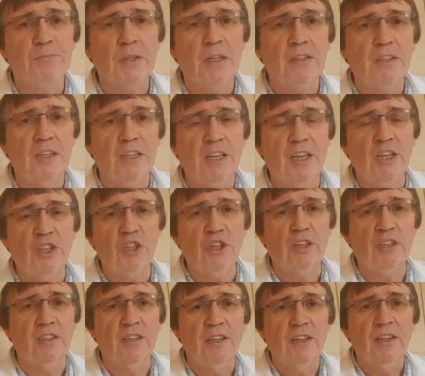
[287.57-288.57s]
The
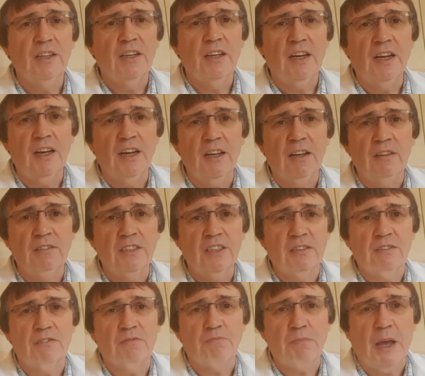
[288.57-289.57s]
kitchen
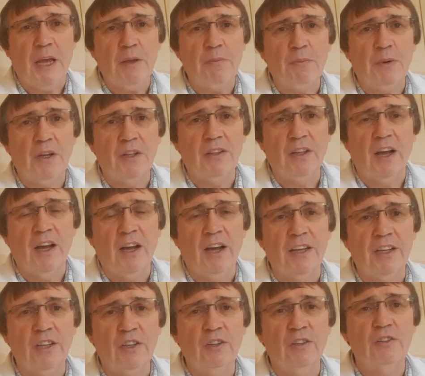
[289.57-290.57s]
paper that I
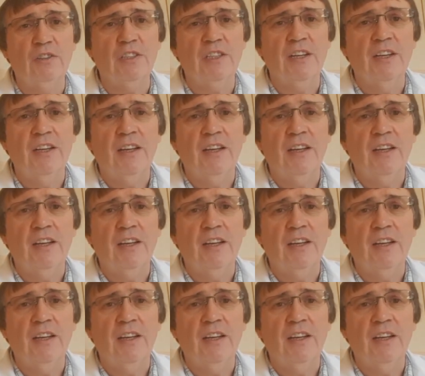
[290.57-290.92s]
used